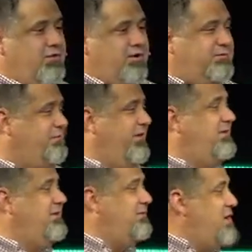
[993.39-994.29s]
Chris,
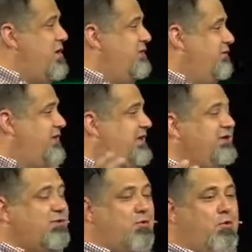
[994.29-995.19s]
playing the, just
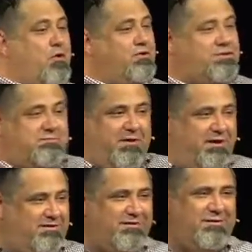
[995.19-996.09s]
getting in the corner and just
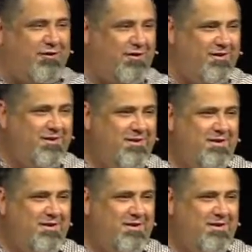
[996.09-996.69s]
playing his guitar.